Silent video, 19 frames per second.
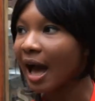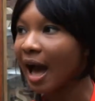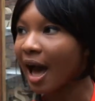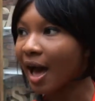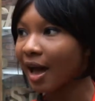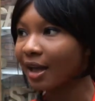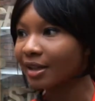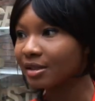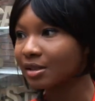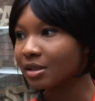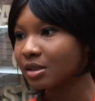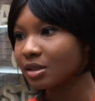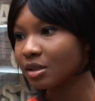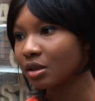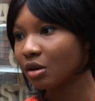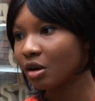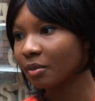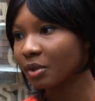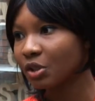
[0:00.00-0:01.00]
and
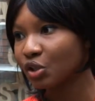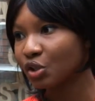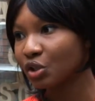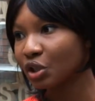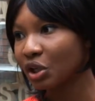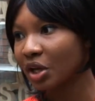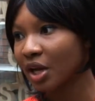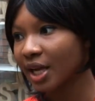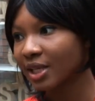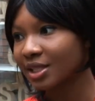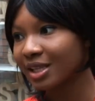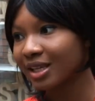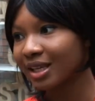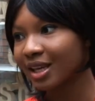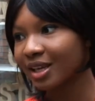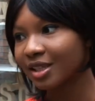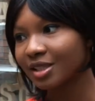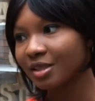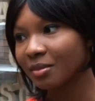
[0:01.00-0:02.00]
coming to the United
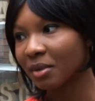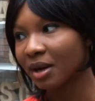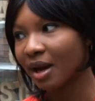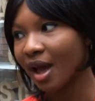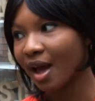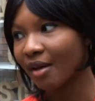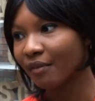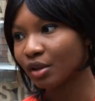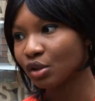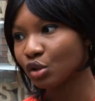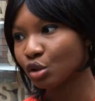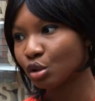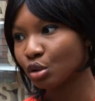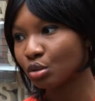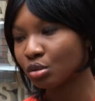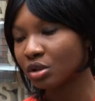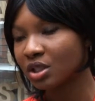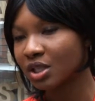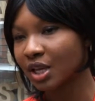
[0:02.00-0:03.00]
Kingdom and having
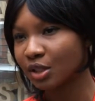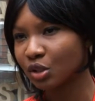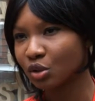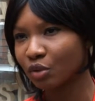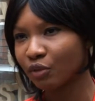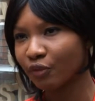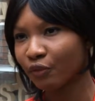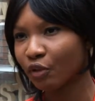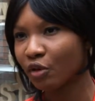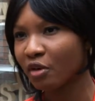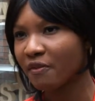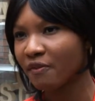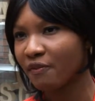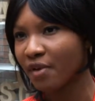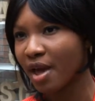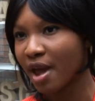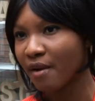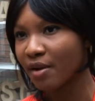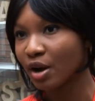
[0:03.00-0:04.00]
to settle for a
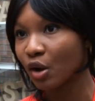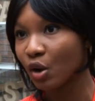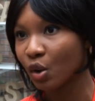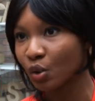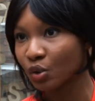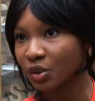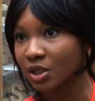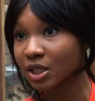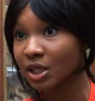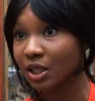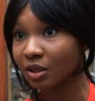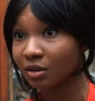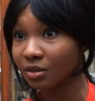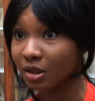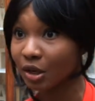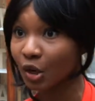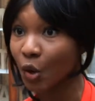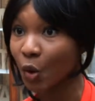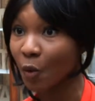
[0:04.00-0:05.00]
very
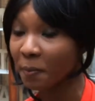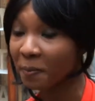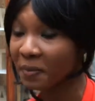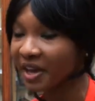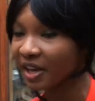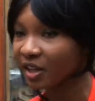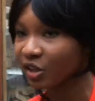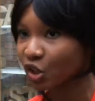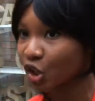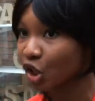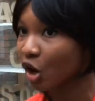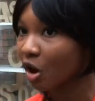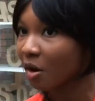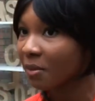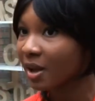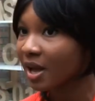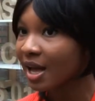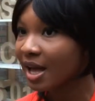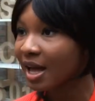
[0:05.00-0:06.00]
low-skilled, low-paid
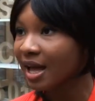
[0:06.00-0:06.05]
job.